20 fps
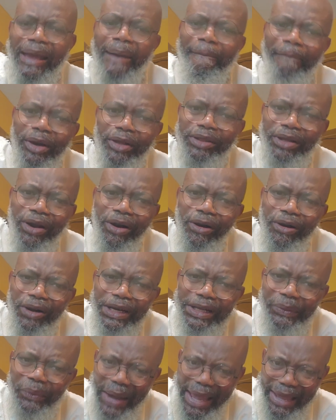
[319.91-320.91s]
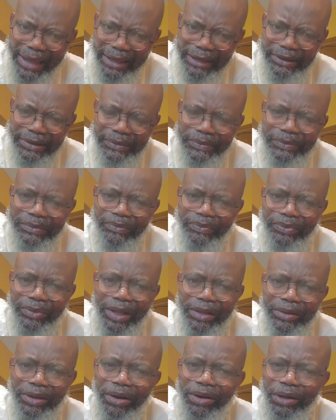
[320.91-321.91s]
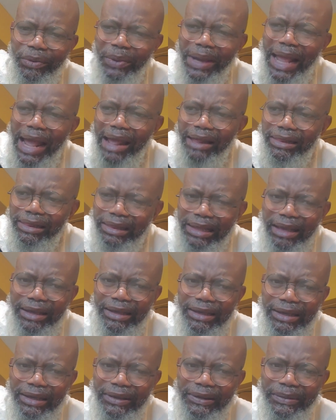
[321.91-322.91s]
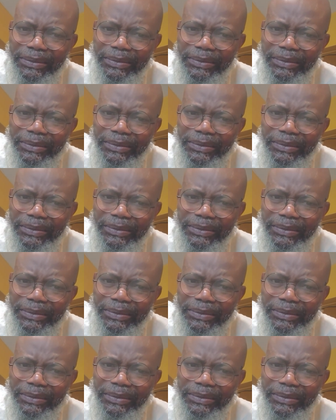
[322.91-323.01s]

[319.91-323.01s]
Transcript: But the only way I think